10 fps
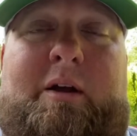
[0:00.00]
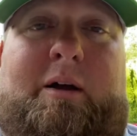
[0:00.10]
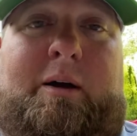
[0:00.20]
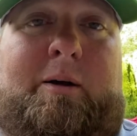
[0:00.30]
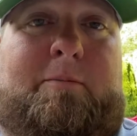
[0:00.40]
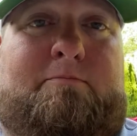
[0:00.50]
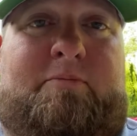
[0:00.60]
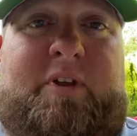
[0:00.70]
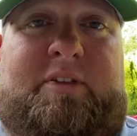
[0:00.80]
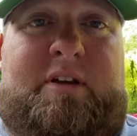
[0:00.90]

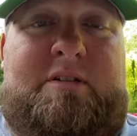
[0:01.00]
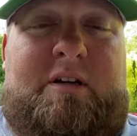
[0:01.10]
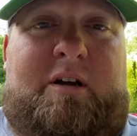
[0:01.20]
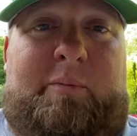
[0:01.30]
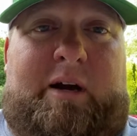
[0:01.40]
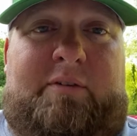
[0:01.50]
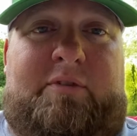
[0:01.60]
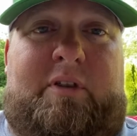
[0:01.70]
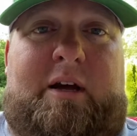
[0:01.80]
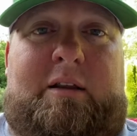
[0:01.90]
the things that come
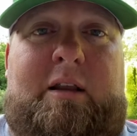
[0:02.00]
after that,